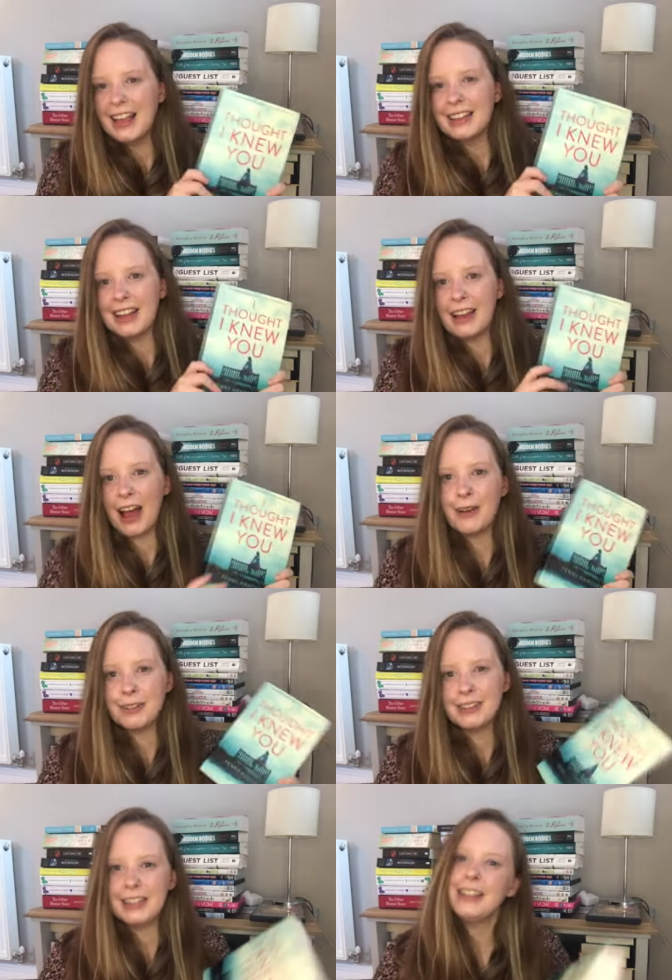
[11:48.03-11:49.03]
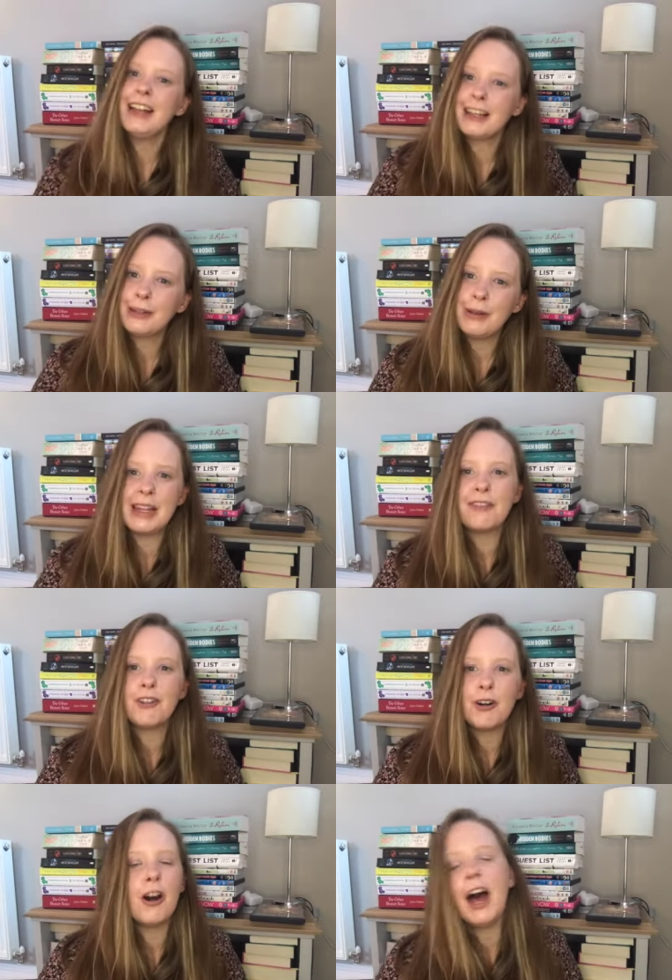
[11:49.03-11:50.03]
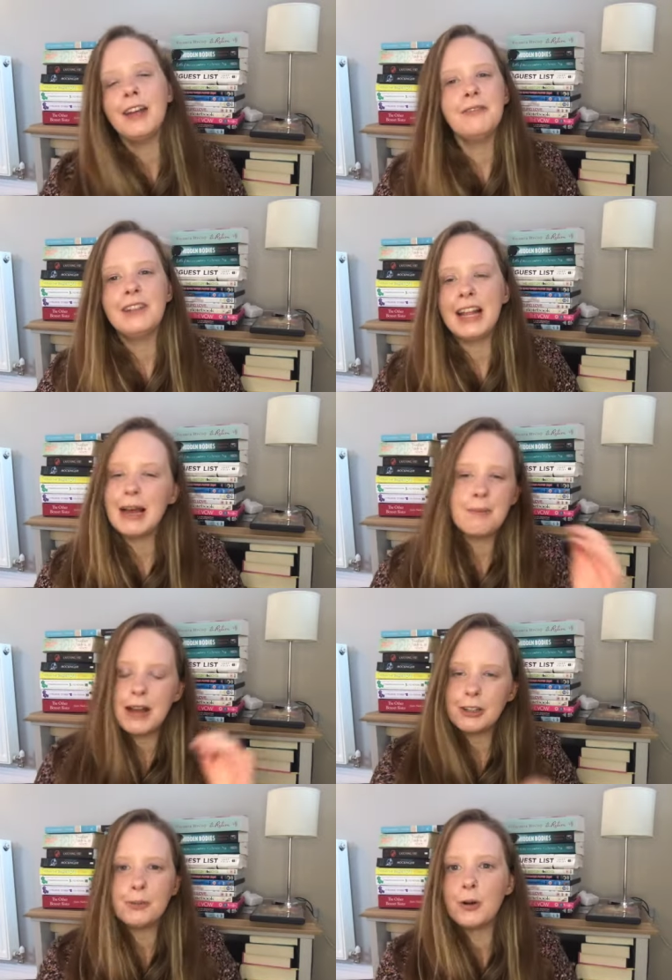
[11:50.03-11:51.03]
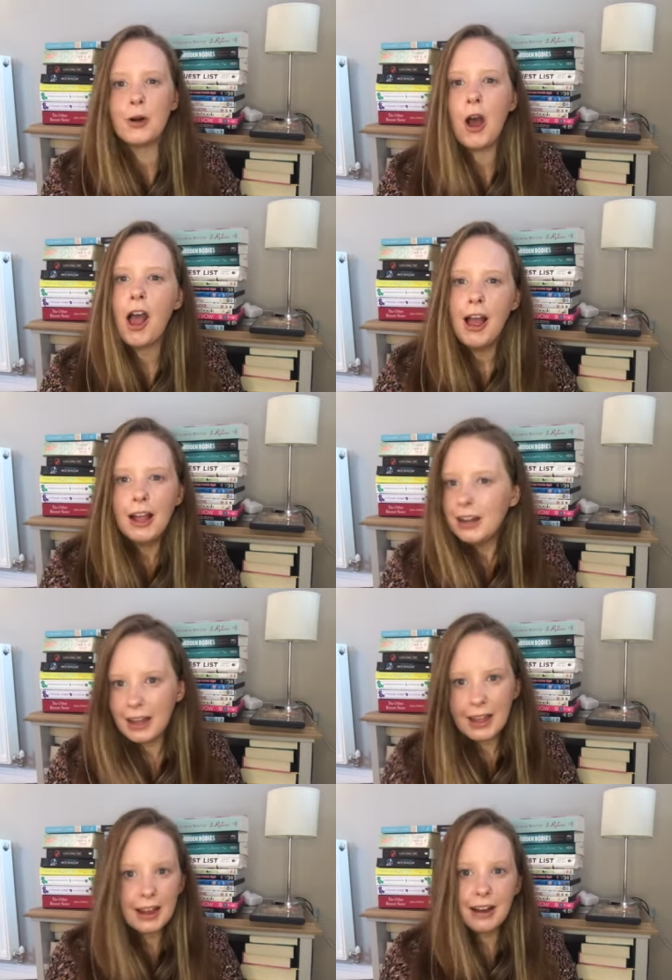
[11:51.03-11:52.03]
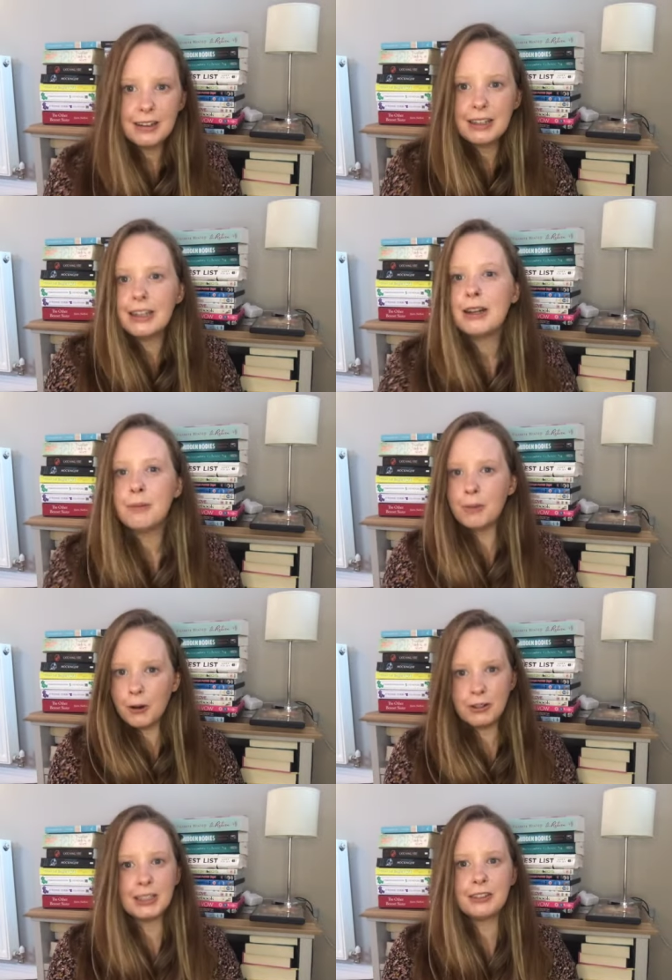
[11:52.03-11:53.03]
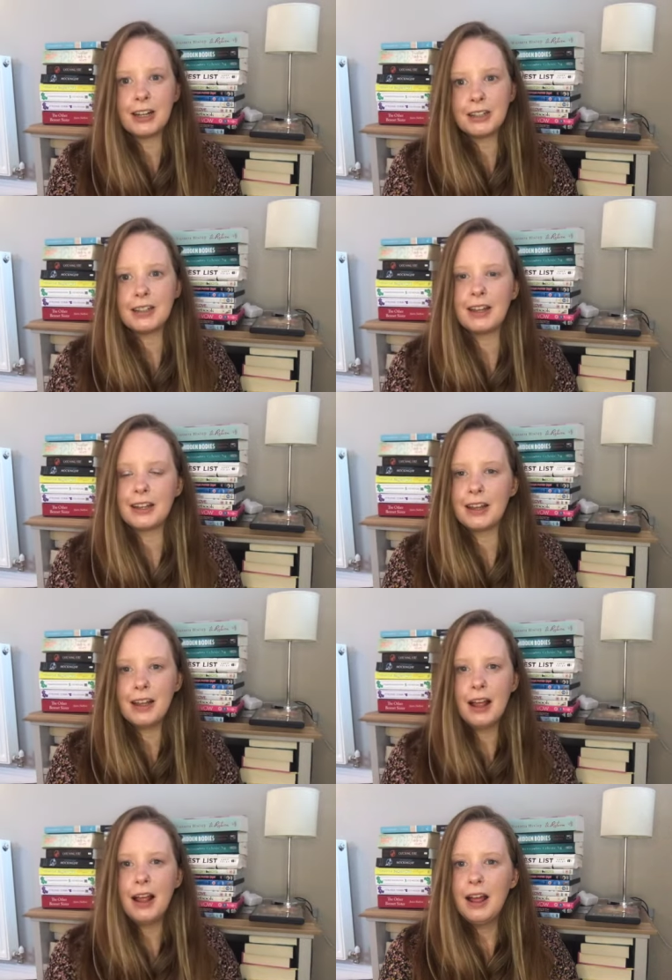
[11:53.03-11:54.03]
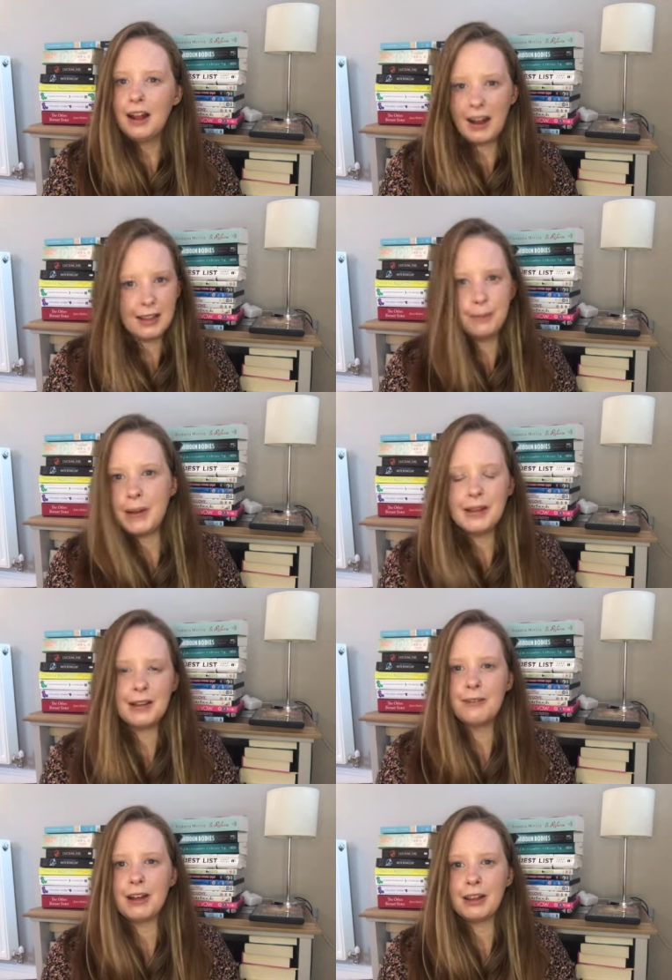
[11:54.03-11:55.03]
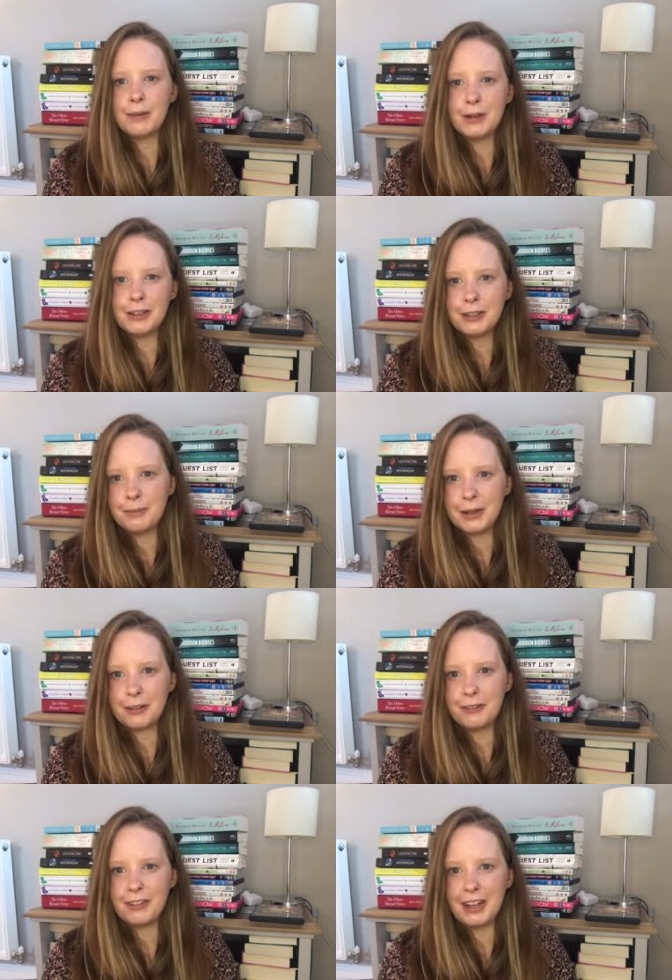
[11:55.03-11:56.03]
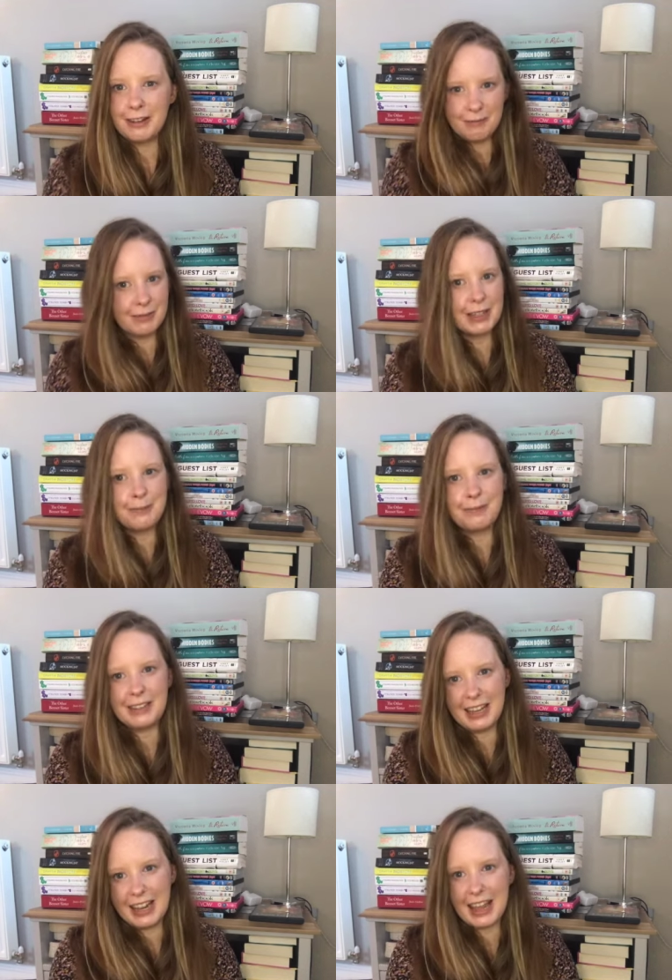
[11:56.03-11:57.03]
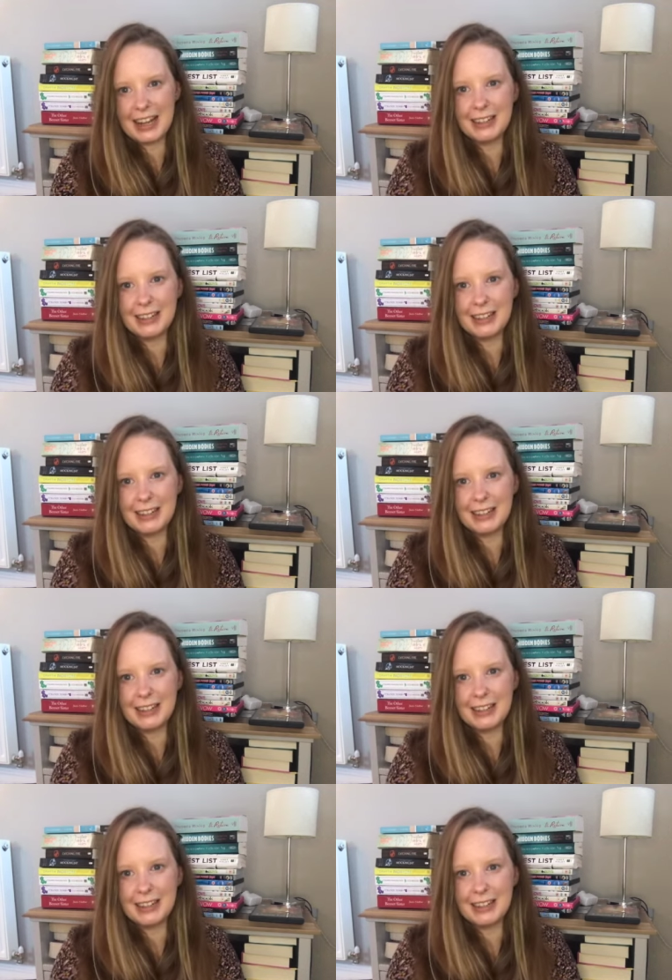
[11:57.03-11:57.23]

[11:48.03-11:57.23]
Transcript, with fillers: So I will see you next week for hopefully a much more light-hearted, more interesting, less beating around the bush book review. See you then.